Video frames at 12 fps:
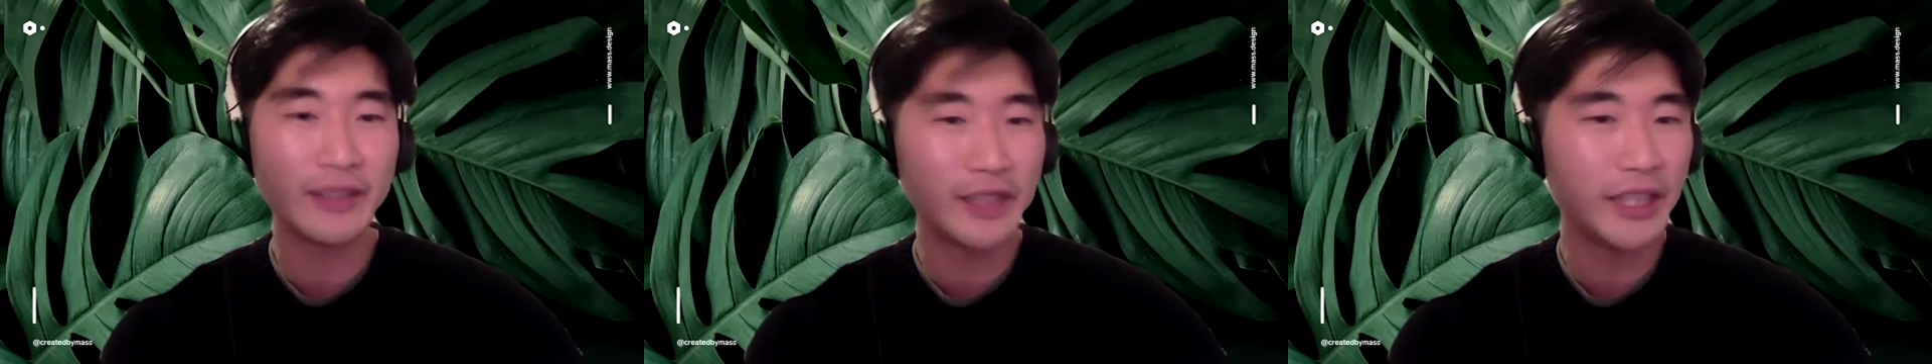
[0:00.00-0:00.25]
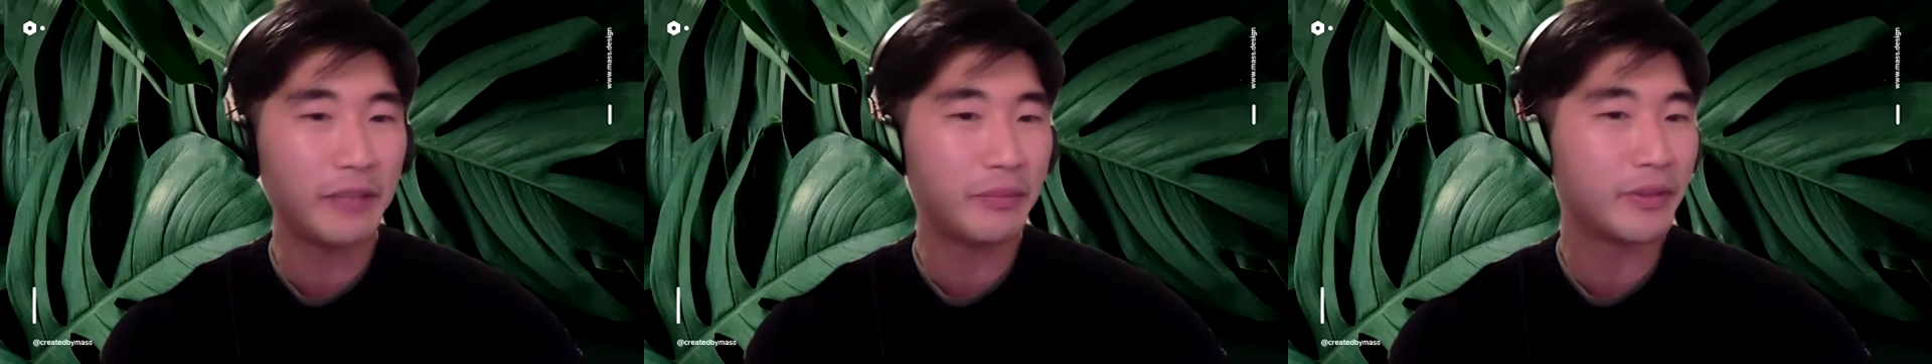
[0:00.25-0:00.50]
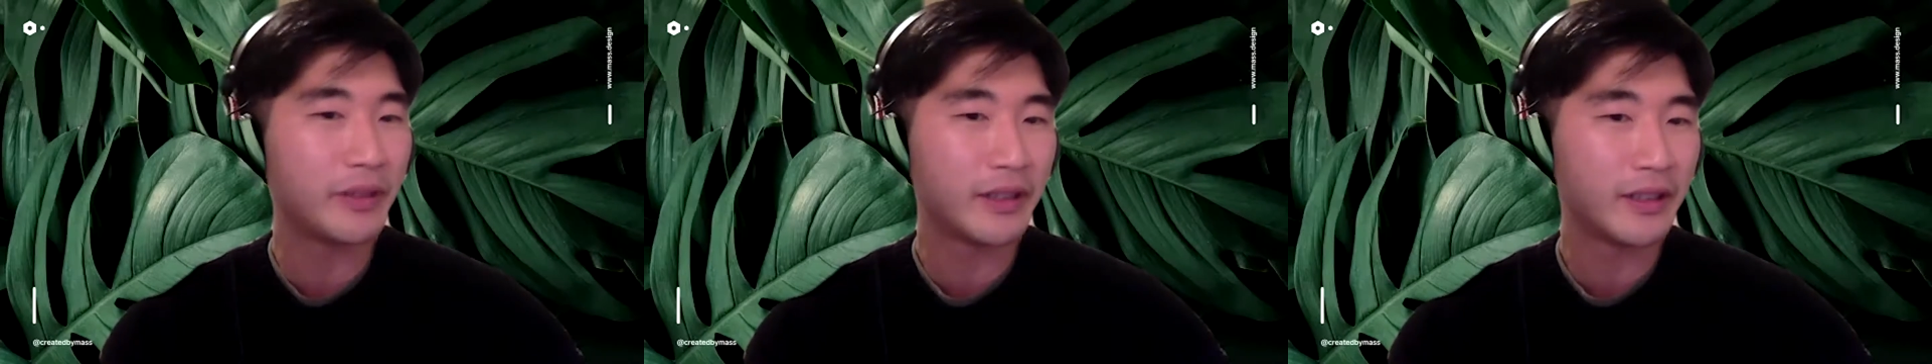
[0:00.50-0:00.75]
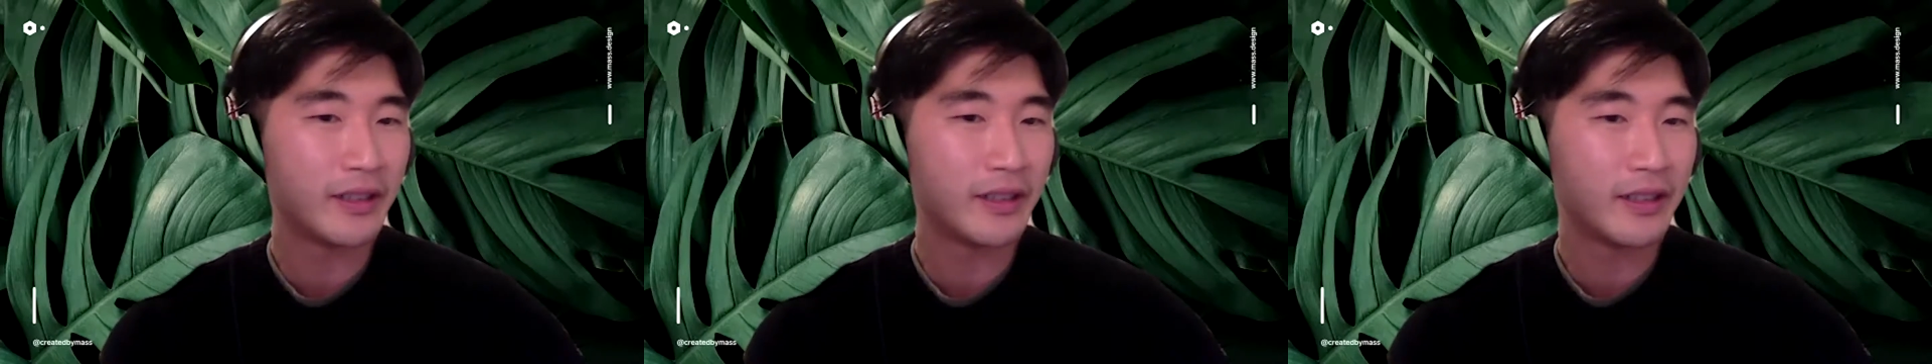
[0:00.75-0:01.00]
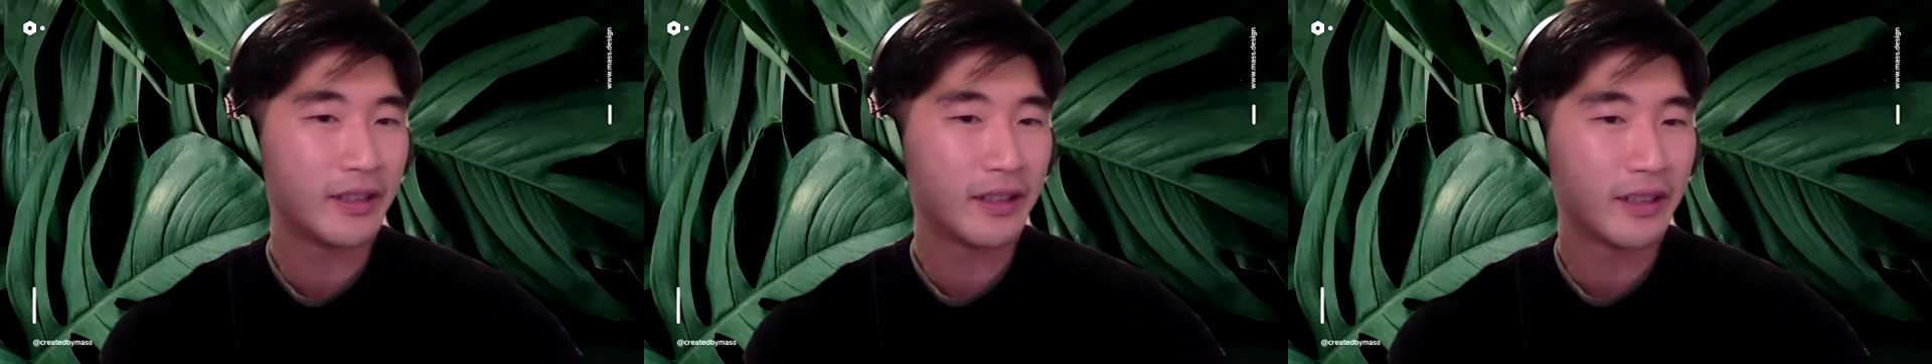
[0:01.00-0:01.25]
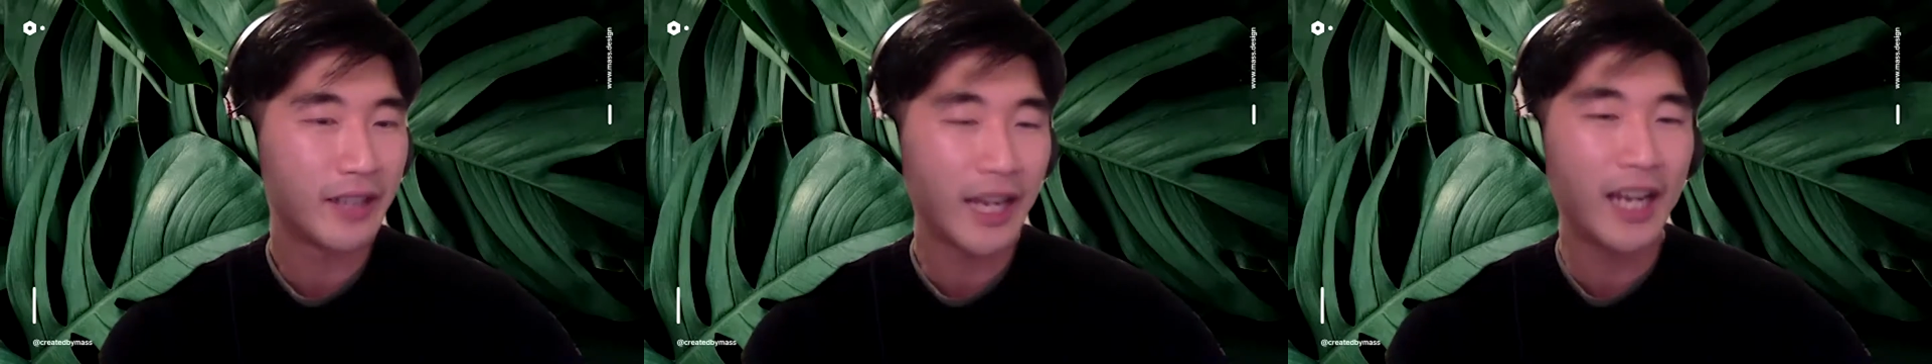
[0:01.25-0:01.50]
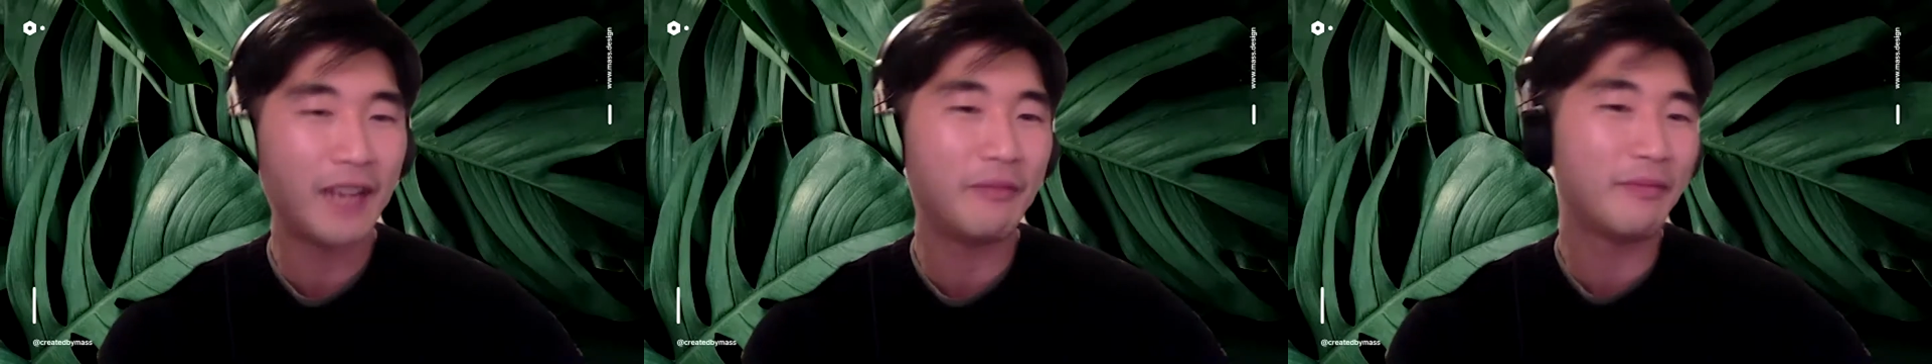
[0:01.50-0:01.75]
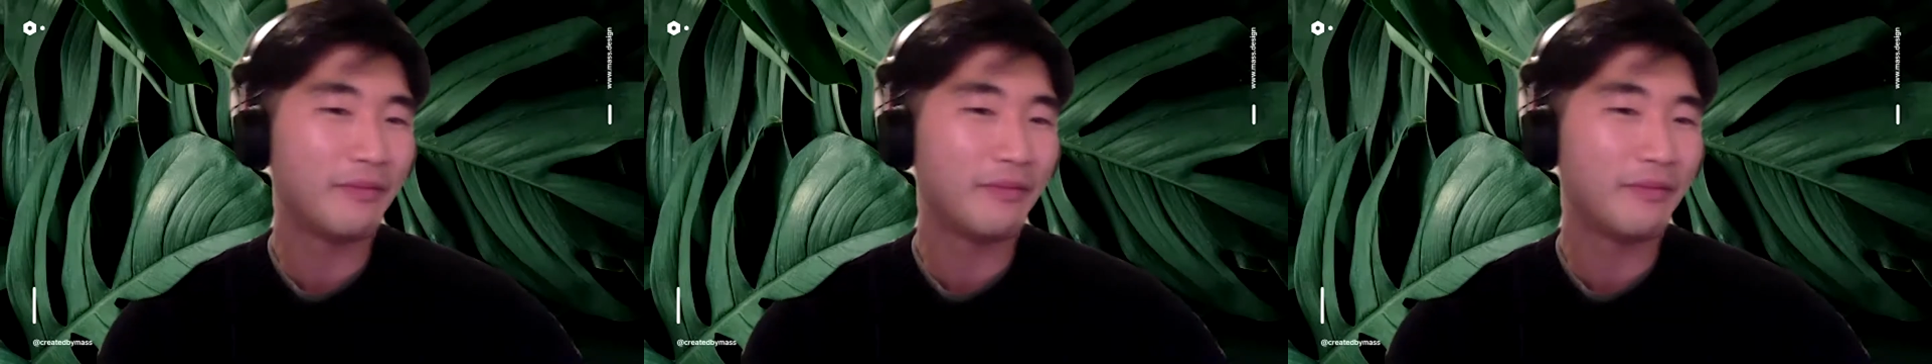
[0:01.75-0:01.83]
deep game?